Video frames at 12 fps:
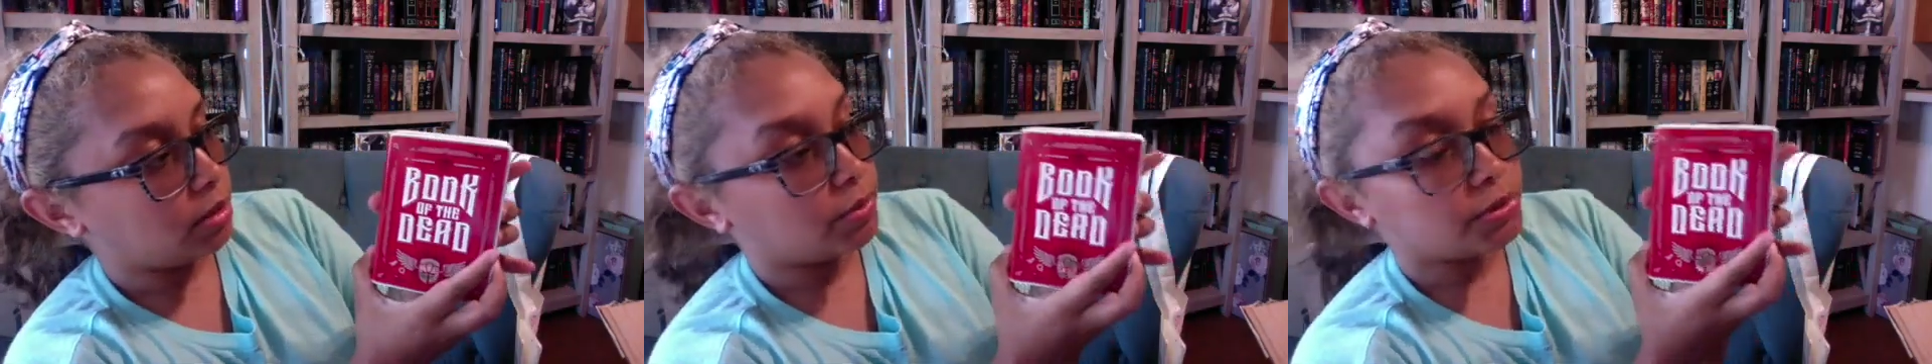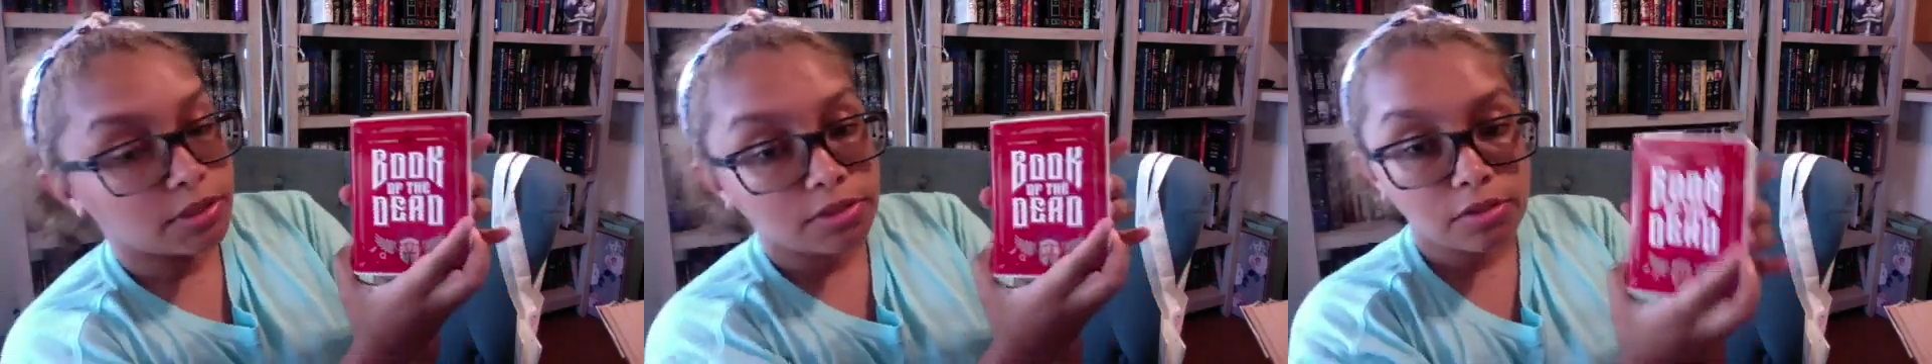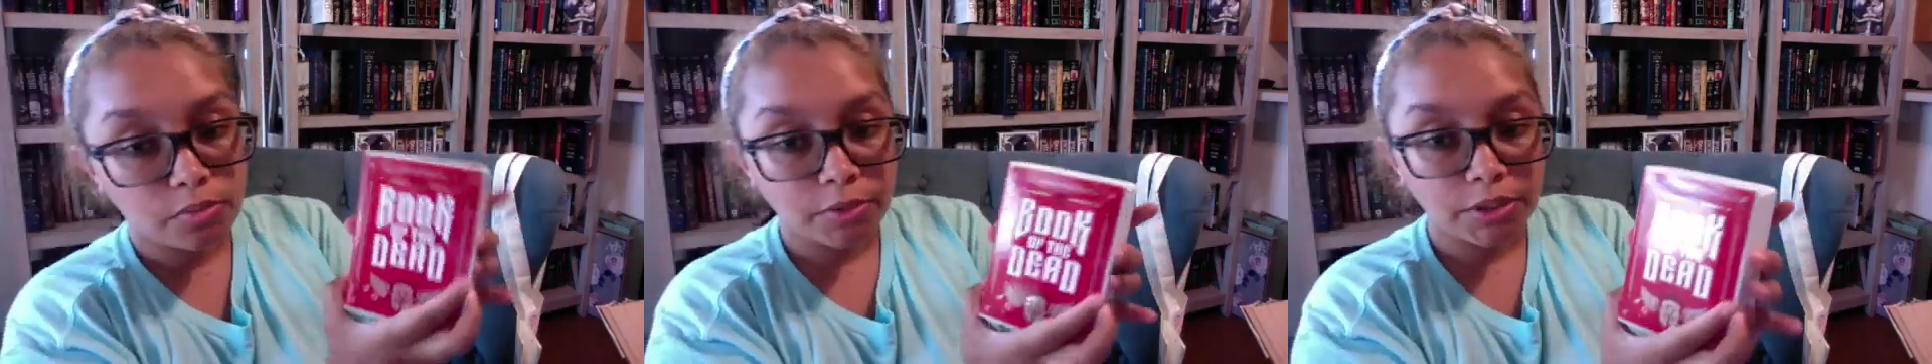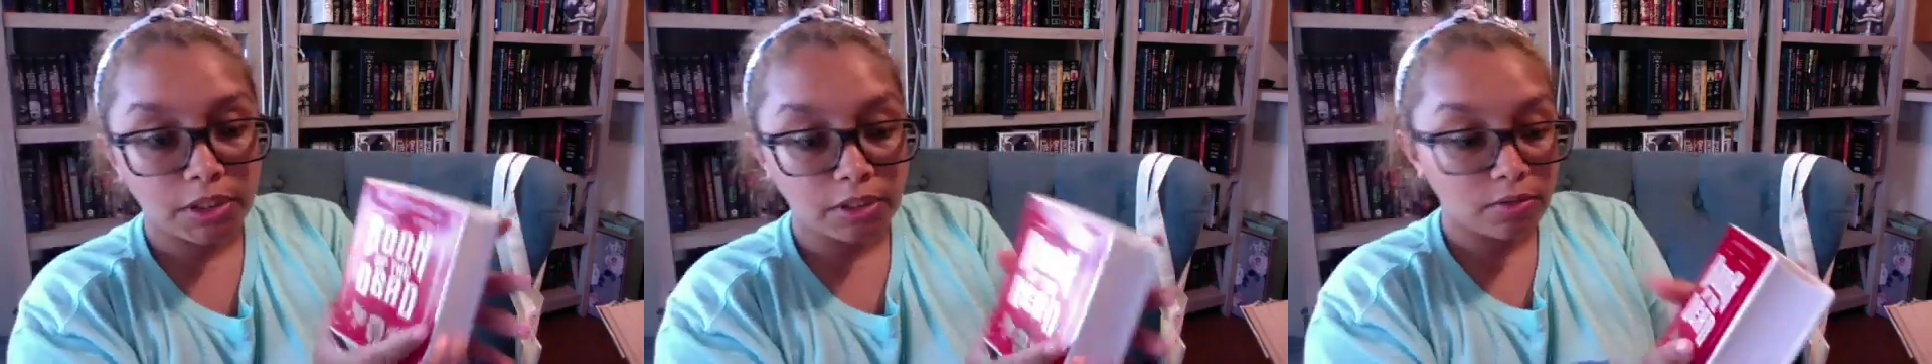but this is
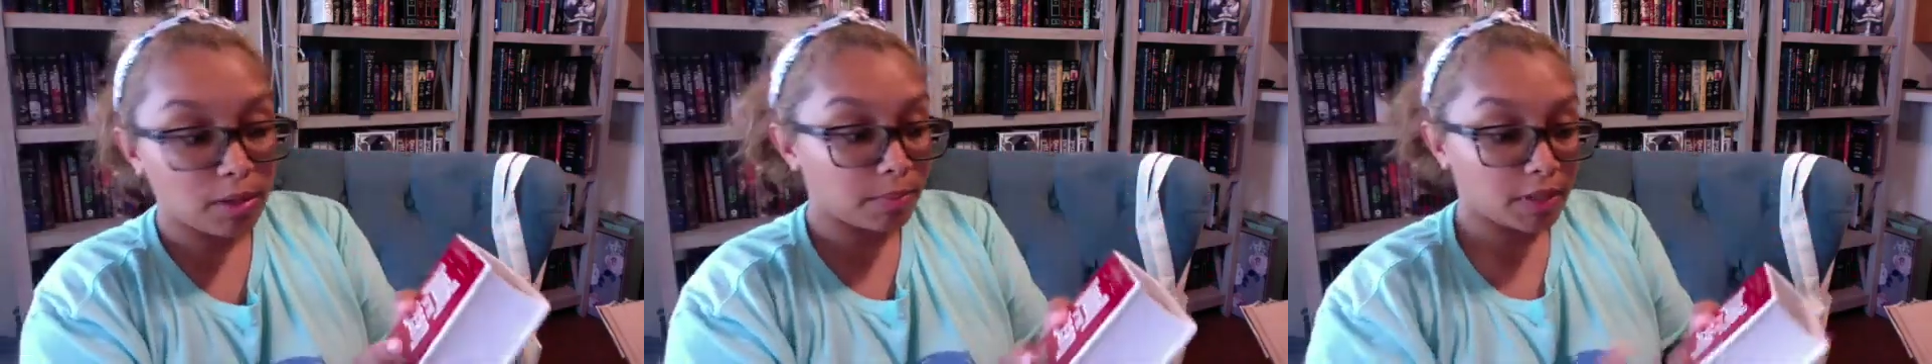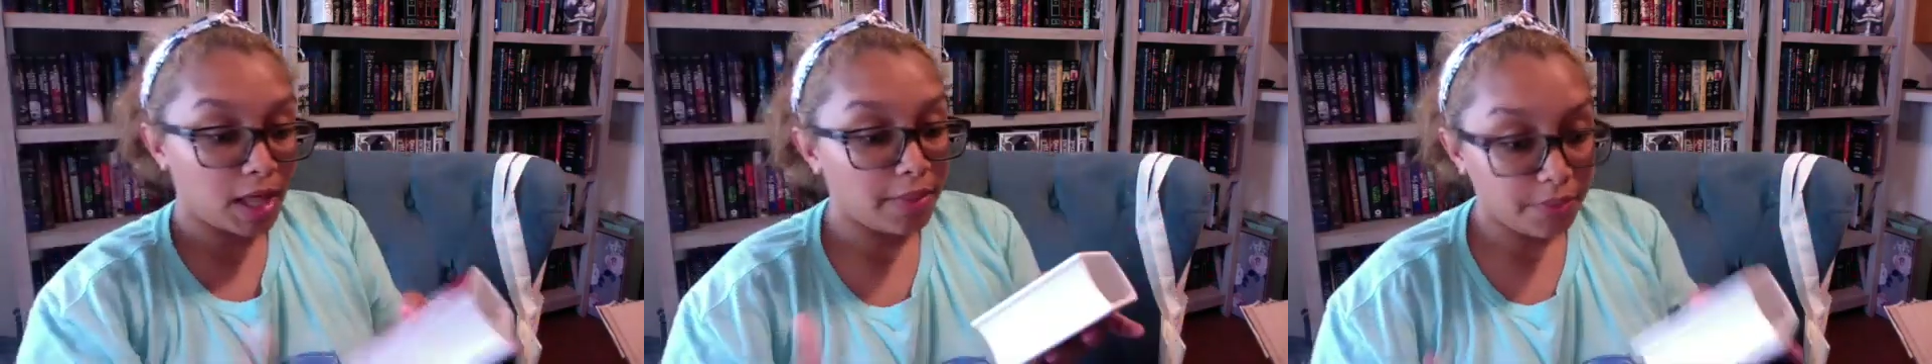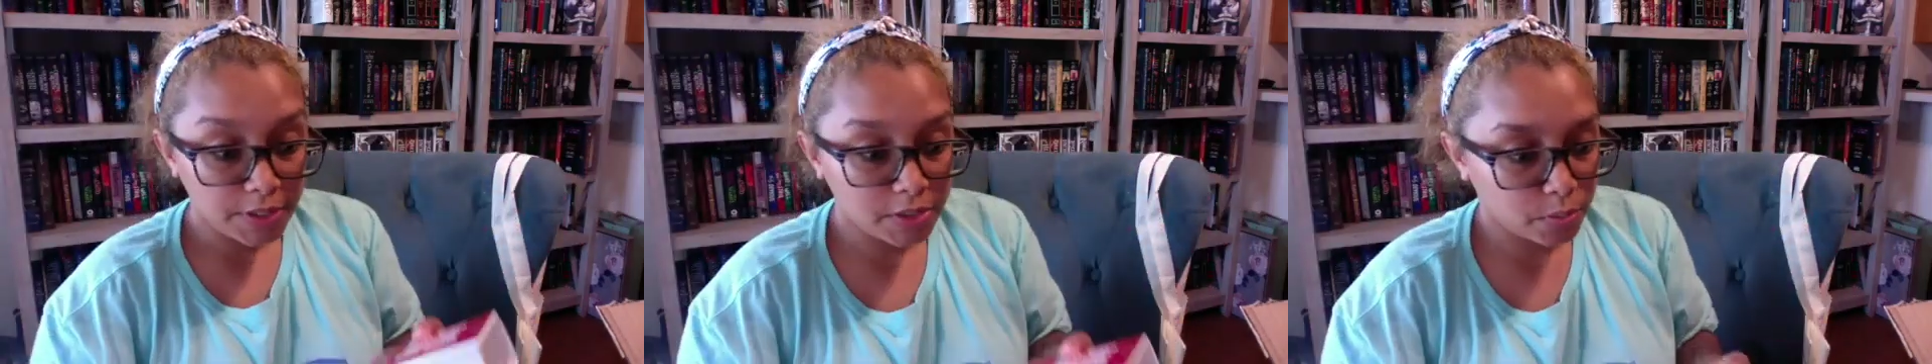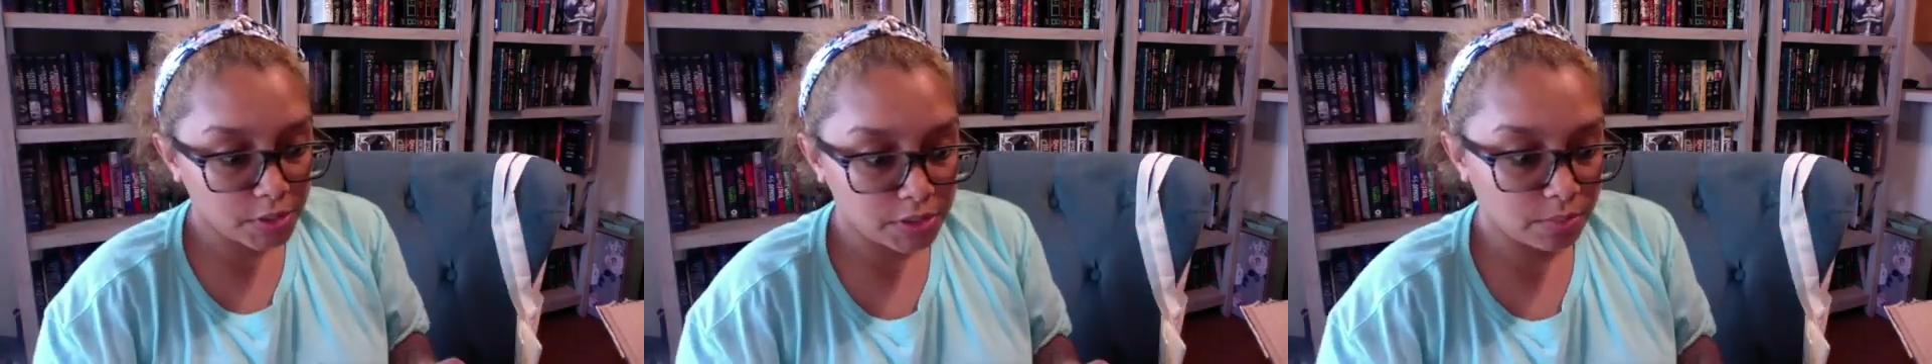really cute. I'm glad this
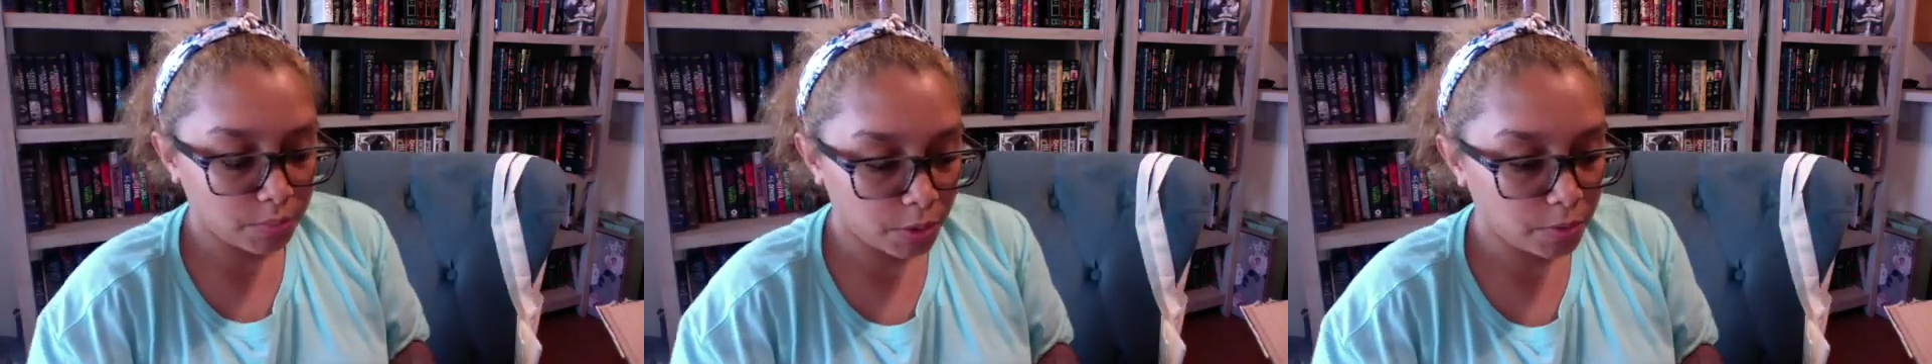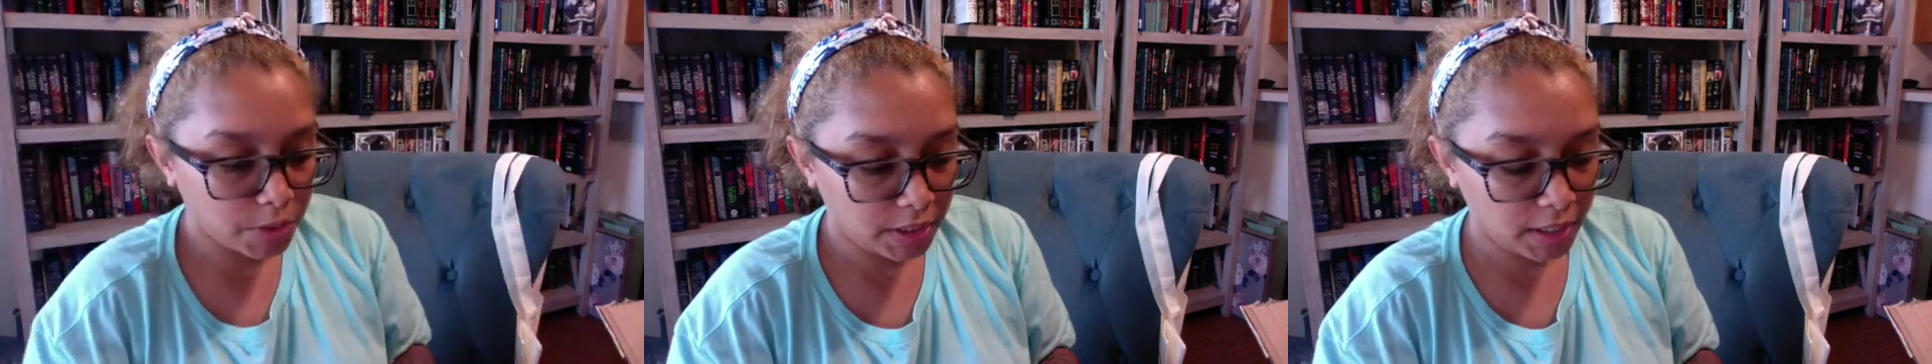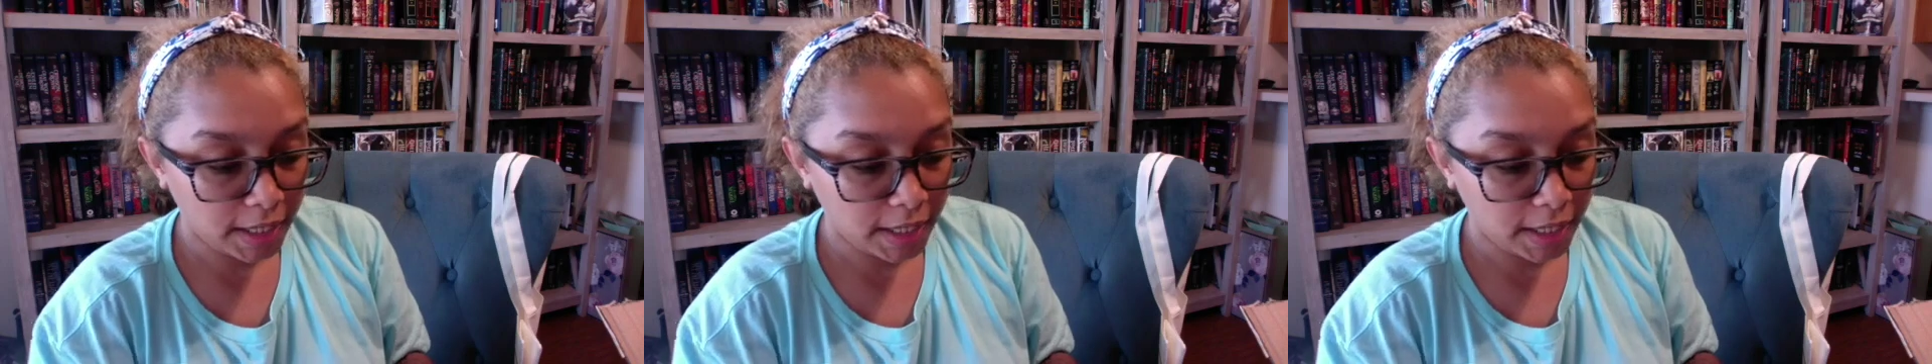wasn't broken.